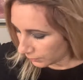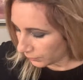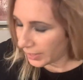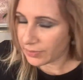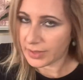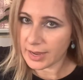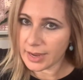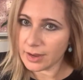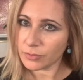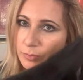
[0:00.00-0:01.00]
and the air
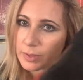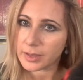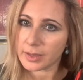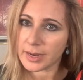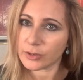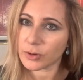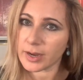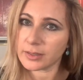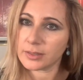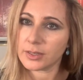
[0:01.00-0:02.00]
from the hairdryer.
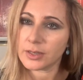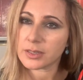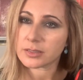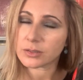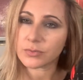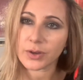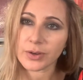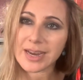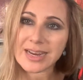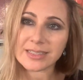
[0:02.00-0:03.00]
So it's very
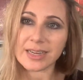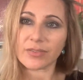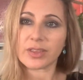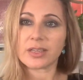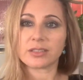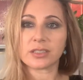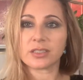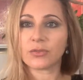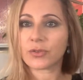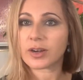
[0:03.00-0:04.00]
easy. Everything's just in
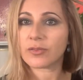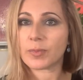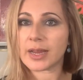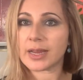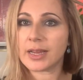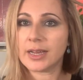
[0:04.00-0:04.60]
front of me,